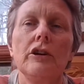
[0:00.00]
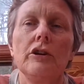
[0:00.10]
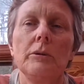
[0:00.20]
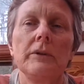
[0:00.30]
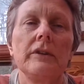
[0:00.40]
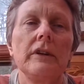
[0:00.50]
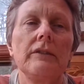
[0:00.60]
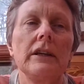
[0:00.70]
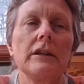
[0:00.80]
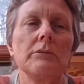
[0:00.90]
who perceive
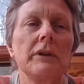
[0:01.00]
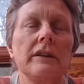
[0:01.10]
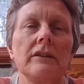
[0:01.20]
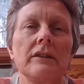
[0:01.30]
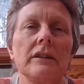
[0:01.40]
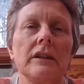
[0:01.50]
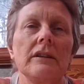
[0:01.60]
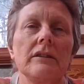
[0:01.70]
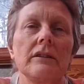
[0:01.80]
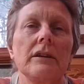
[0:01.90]
the immanence and
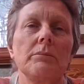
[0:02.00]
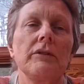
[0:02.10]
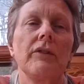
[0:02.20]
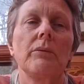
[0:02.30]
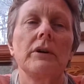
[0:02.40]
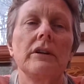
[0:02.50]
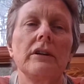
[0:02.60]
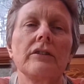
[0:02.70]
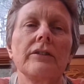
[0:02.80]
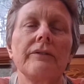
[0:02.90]
inscape of the world.